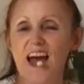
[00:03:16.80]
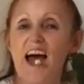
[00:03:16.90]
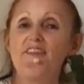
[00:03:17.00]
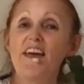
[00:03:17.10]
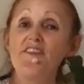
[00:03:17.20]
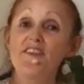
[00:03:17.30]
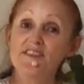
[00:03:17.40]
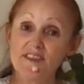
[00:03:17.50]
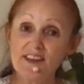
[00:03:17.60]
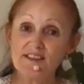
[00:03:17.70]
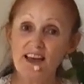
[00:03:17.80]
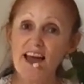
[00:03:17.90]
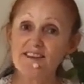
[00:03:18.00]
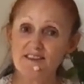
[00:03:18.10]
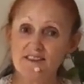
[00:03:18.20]
And then the 6
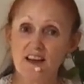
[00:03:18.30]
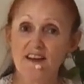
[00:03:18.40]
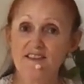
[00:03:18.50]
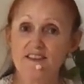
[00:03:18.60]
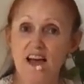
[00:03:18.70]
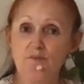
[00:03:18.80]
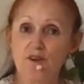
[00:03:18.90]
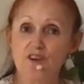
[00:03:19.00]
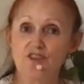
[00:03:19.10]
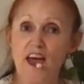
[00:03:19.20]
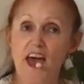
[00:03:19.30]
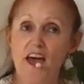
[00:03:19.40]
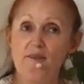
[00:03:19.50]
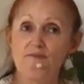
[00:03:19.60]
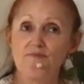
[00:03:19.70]
exercises I'm going to
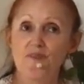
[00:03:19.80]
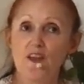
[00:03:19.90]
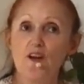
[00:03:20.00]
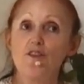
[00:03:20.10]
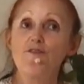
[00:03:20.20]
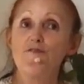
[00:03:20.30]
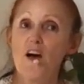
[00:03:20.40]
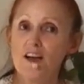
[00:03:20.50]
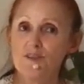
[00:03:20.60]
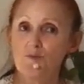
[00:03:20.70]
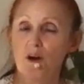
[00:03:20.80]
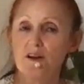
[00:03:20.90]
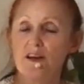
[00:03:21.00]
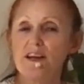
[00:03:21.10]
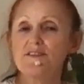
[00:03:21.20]
share. The first
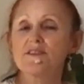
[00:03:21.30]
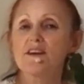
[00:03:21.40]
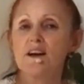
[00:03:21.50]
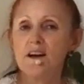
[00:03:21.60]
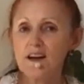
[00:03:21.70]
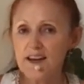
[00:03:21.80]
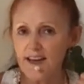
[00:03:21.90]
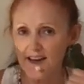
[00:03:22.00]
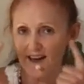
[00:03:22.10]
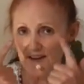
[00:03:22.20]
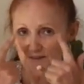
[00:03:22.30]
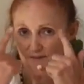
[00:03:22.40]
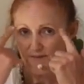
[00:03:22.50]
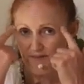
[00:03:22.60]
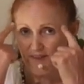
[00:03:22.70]
one is to clear
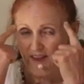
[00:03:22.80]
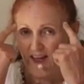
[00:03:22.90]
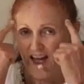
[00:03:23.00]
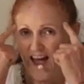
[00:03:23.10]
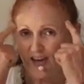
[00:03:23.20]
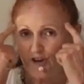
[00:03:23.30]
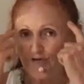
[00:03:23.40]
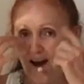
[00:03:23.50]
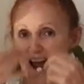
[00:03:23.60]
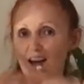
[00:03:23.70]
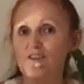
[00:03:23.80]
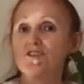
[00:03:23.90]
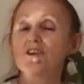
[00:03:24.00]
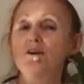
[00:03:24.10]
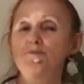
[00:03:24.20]
and
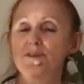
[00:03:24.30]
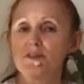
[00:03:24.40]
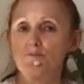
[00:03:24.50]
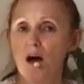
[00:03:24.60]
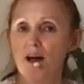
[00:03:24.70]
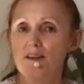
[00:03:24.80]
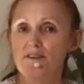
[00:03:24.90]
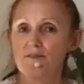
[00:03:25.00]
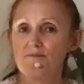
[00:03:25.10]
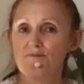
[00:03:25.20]
ground a busy mind.